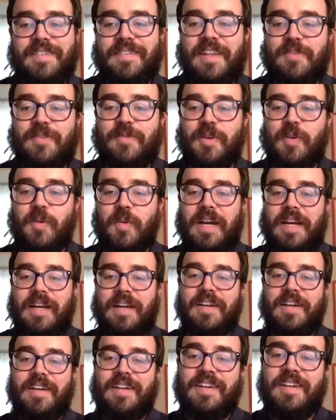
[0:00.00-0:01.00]
That's real
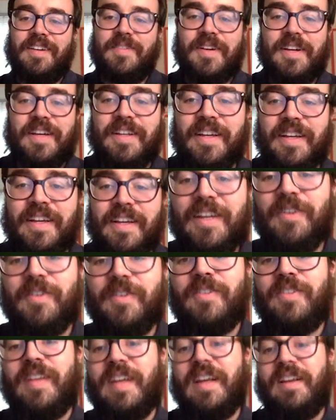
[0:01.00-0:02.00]
quick, right?
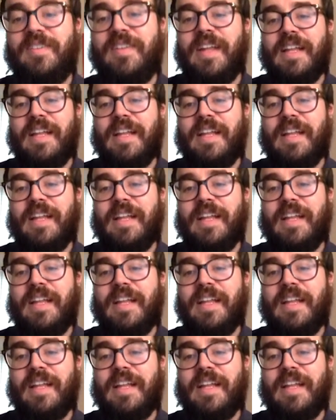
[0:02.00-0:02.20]
Here's test.